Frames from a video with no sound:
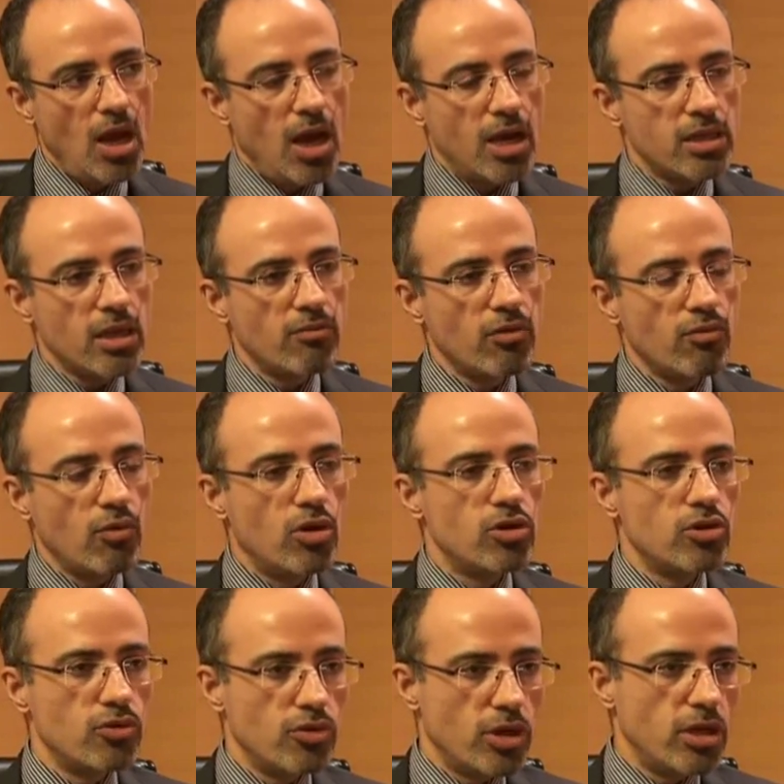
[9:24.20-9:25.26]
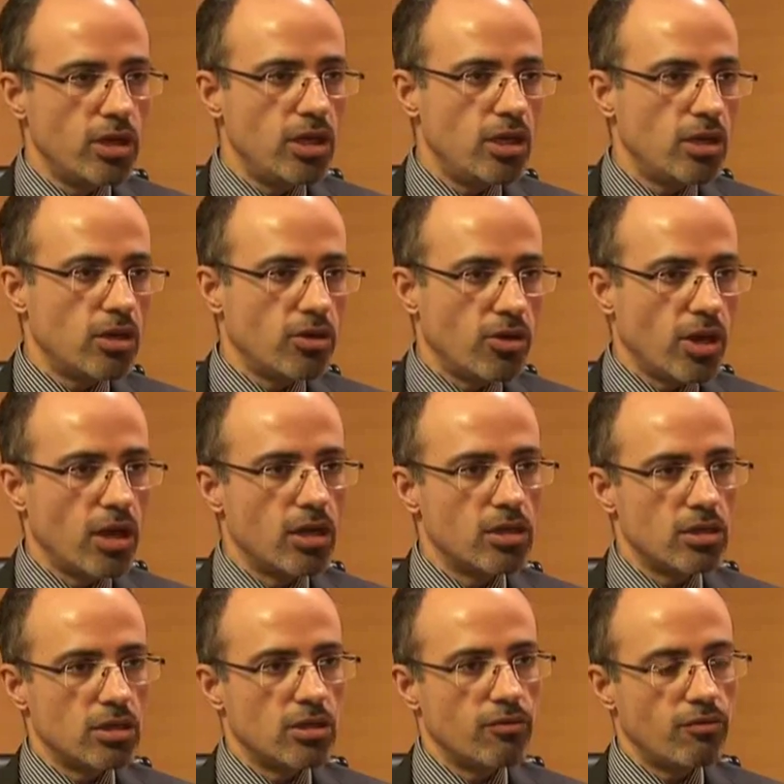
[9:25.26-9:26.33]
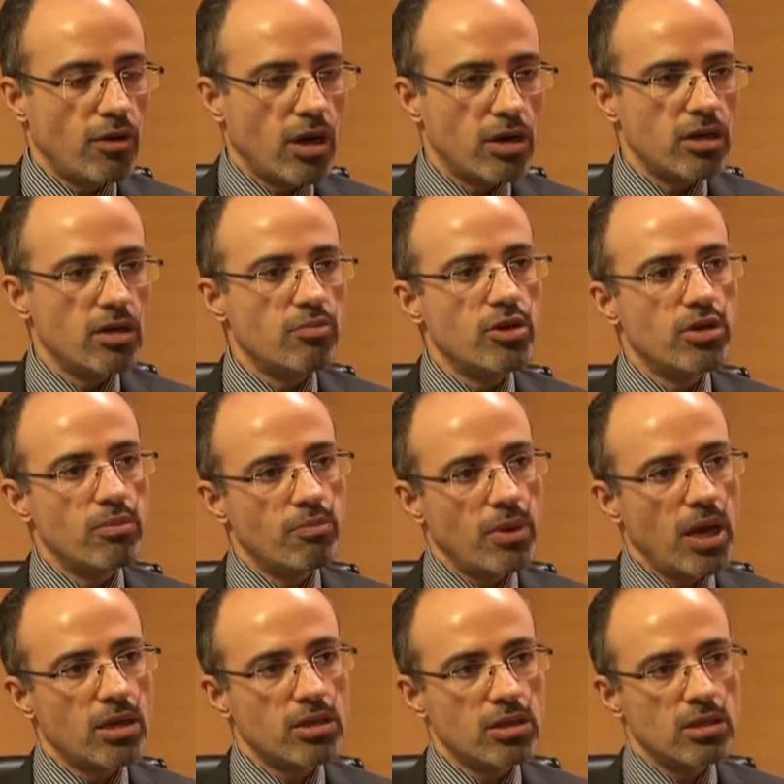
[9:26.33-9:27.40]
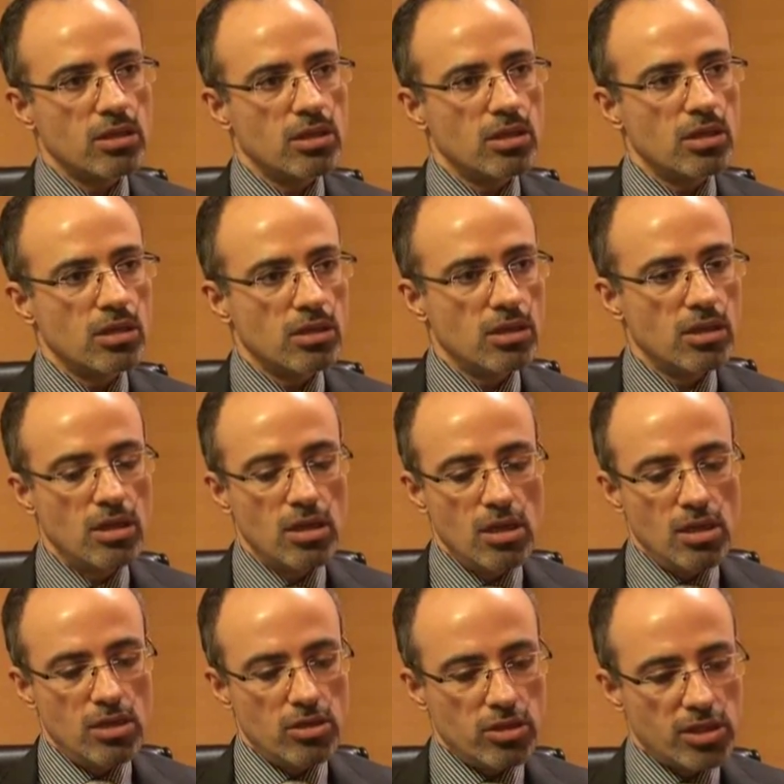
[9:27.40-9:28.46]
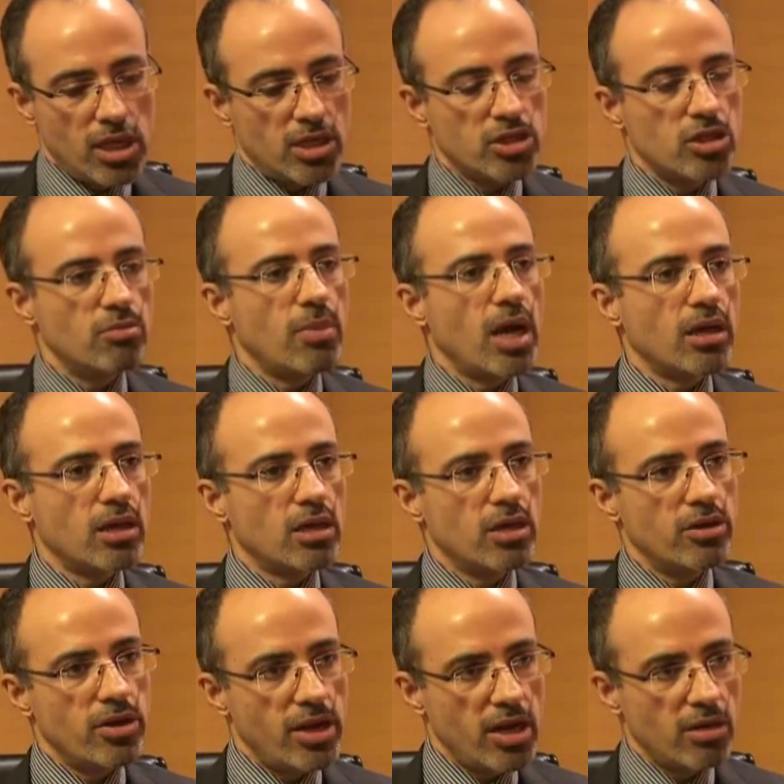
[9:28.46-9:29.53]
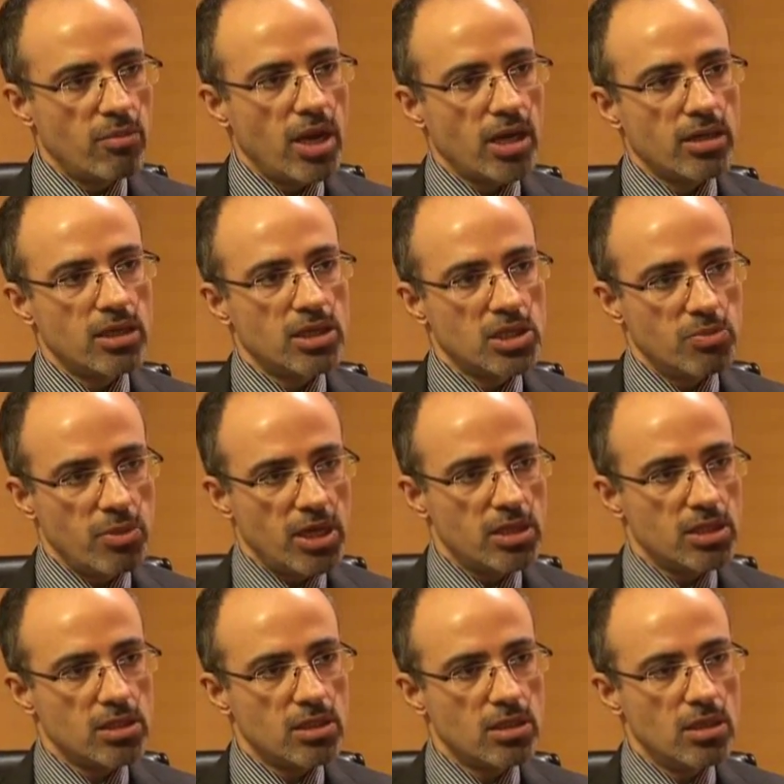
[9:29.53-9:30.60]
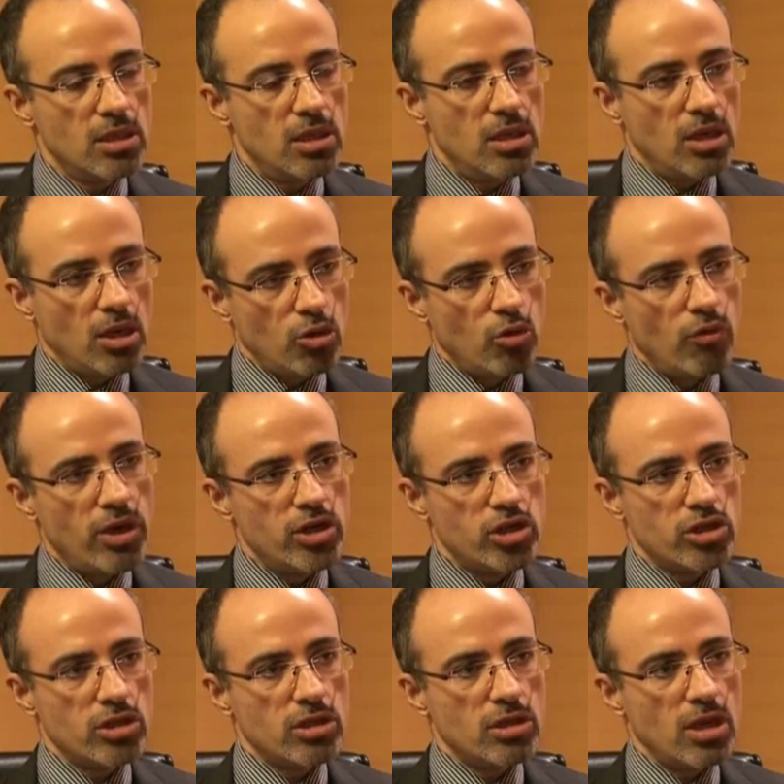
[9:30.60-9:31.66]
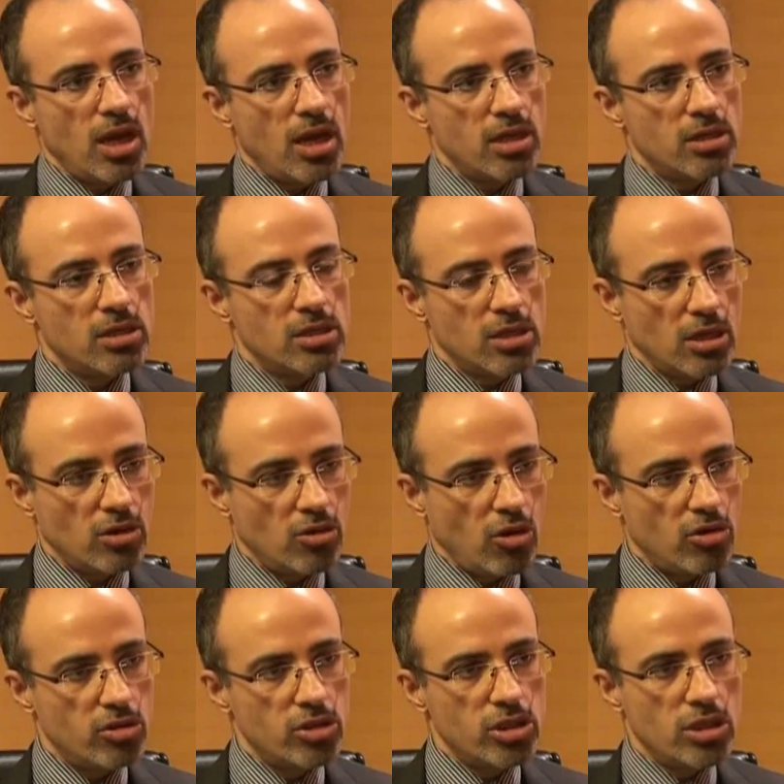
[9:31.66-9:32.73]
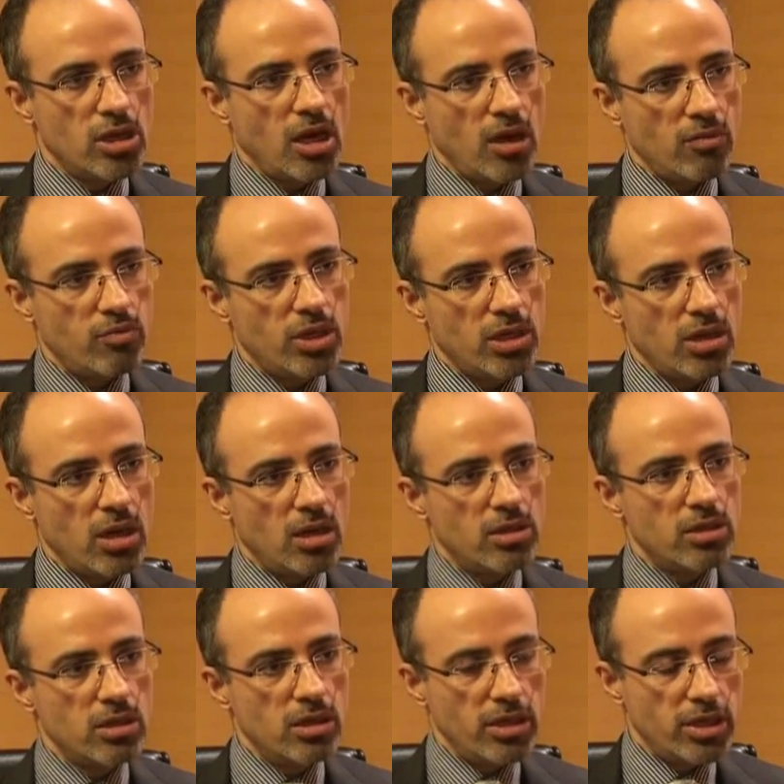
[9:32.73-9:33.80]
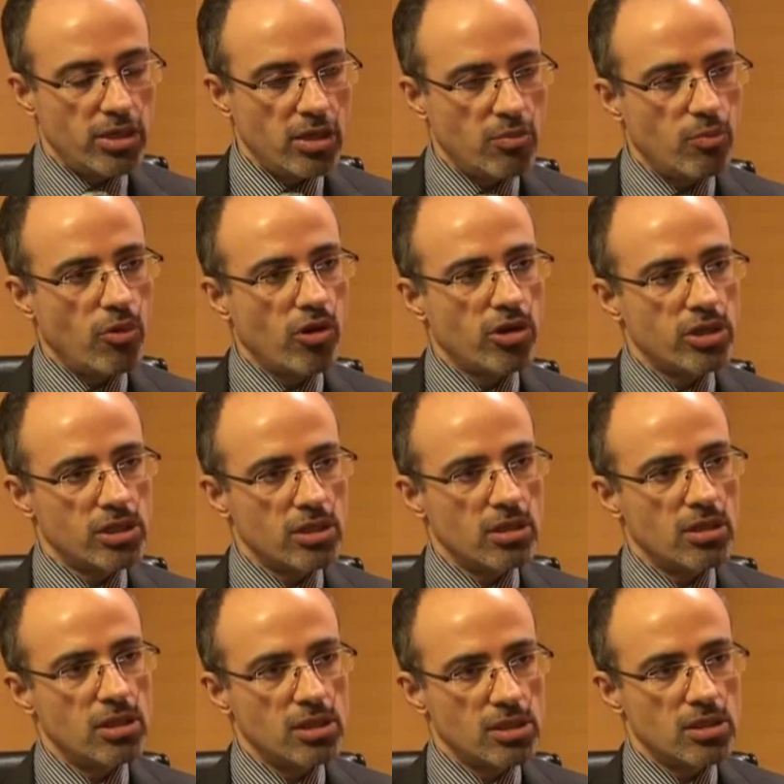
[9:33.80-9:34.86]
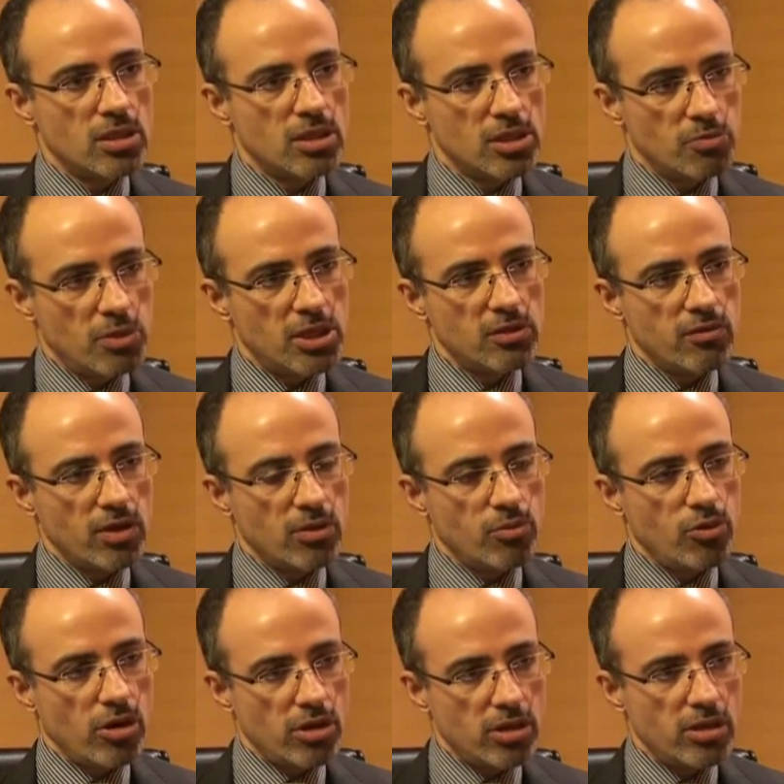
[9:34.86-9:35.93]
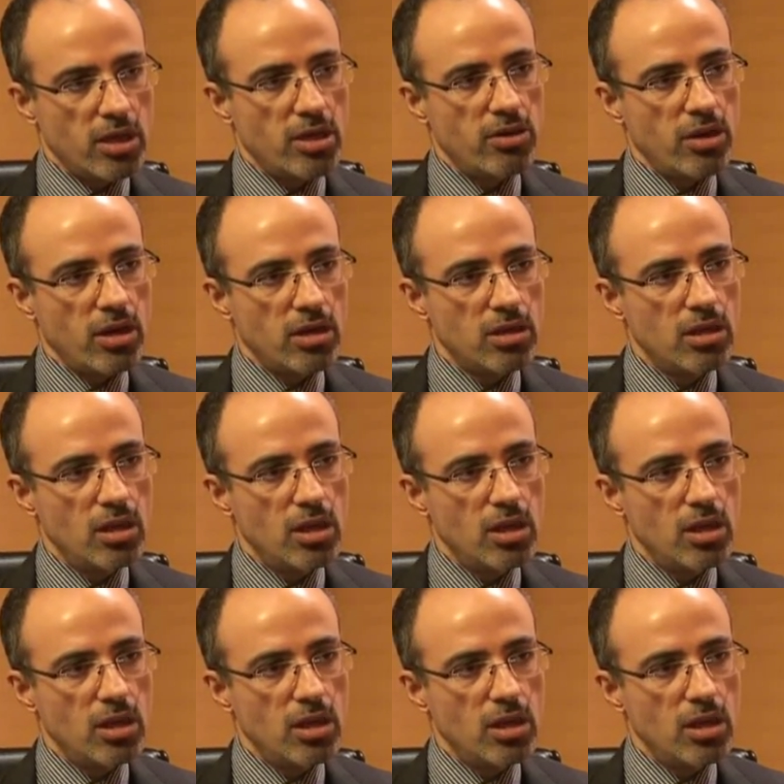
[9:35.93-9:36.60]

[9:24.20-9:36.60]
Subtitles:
I think we want to really create a far deeper impact in the transaction banking and direct banking space. Innovation and technology have been our leading points in this specific product area.